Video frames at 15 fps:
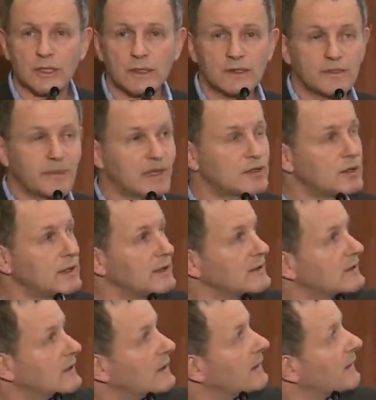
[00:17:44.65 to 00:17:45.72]
and especially a
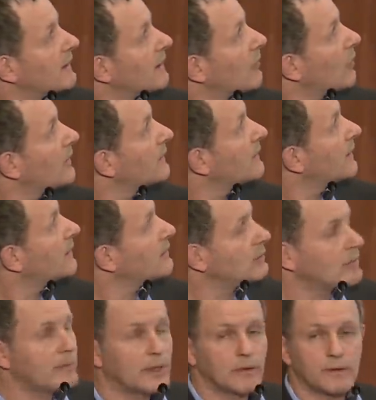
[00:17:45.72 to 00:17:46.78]
study that I want to tell
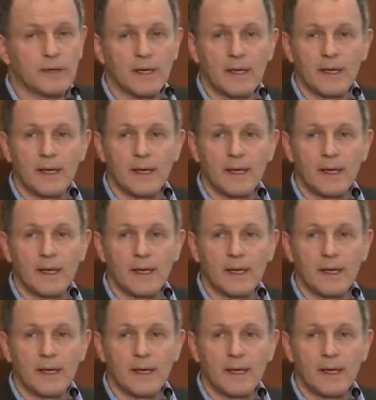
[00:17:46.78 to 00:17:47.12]
you about.